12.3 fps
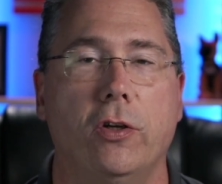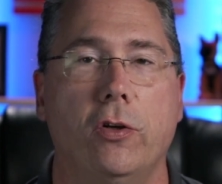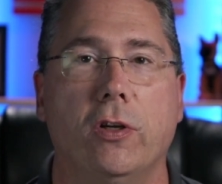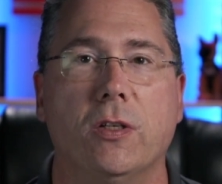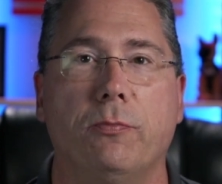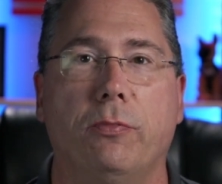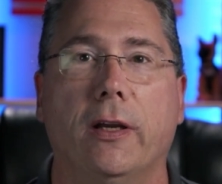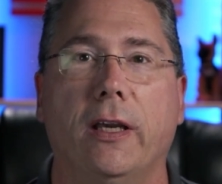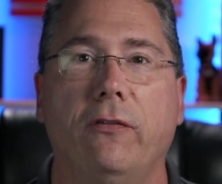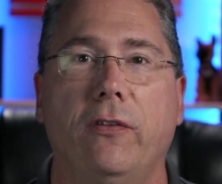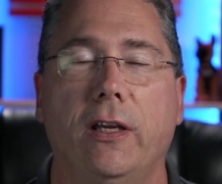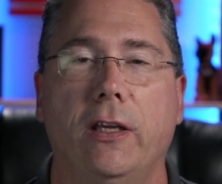So you can just plug
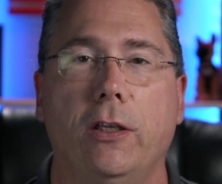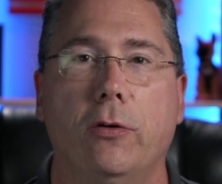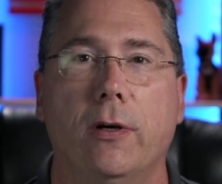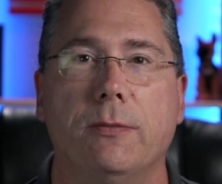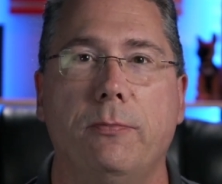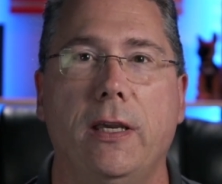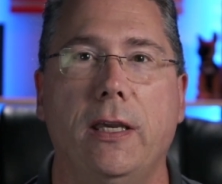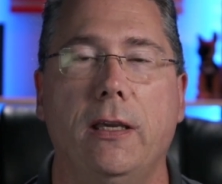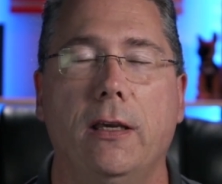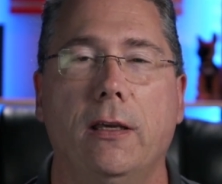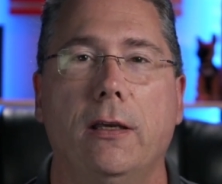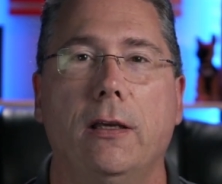in via USB.